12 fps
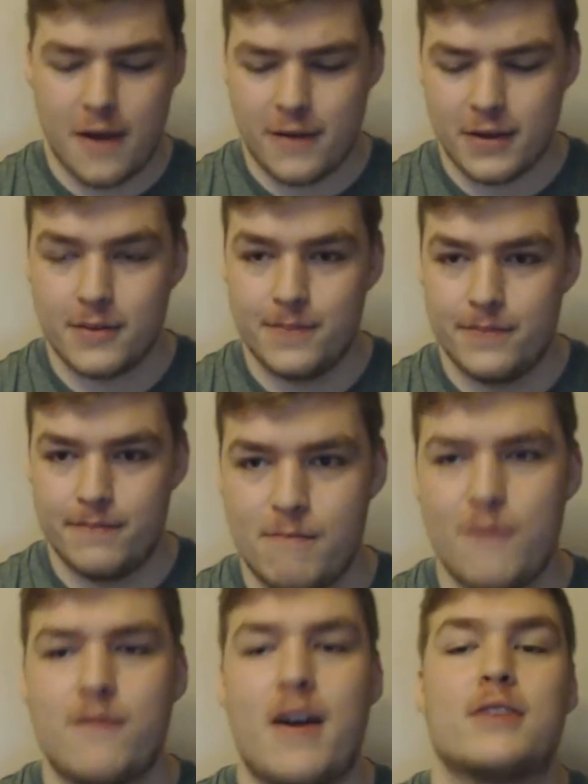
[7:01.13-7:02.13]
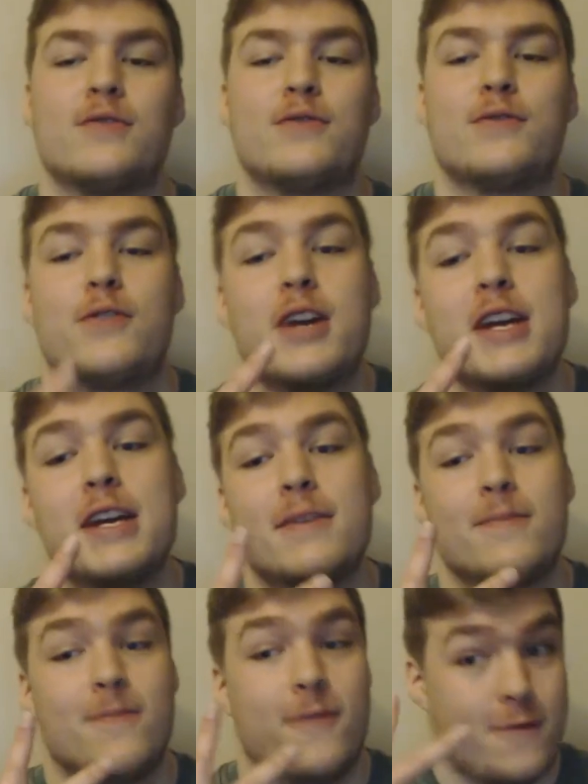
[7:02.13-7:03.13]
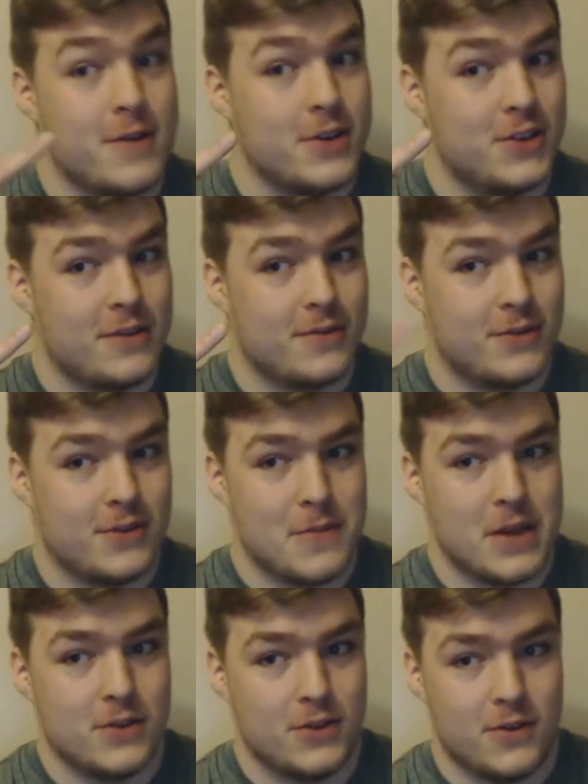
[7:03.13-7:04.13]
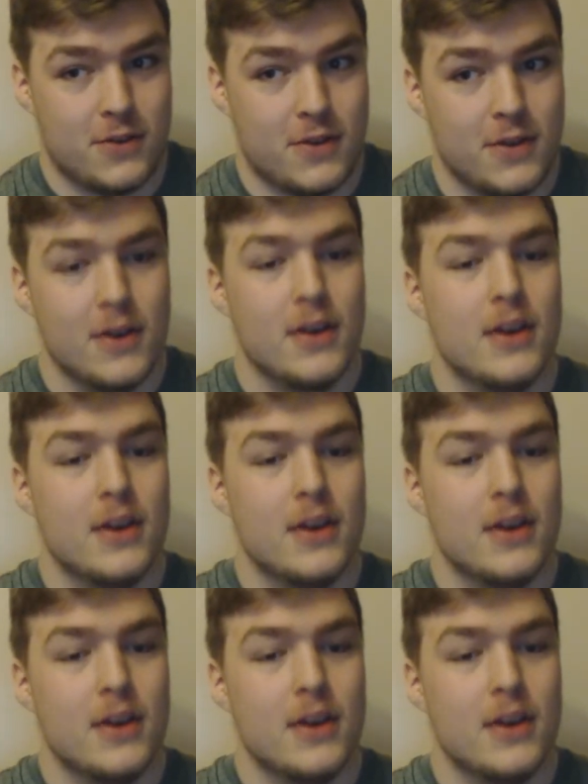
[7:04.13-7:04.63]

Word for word: I think, in fact, three, three channels to mention.